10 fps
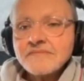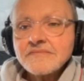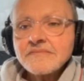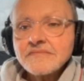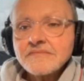
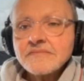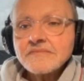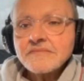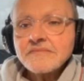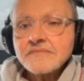
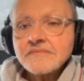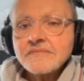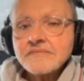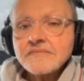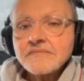
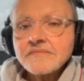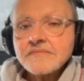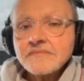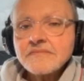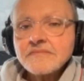
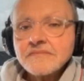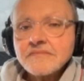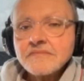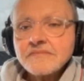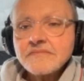
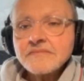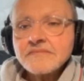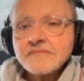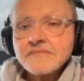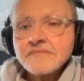
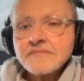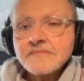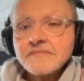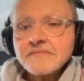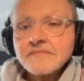
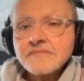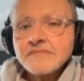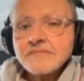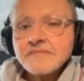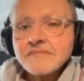
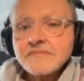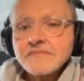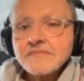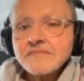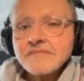
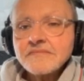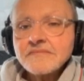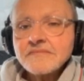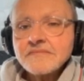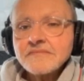
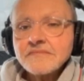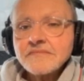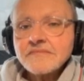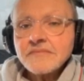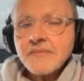
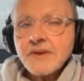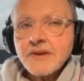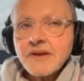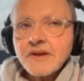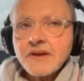
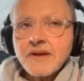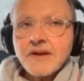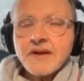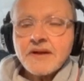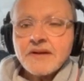
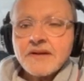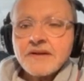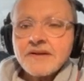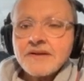The person shown says nothing.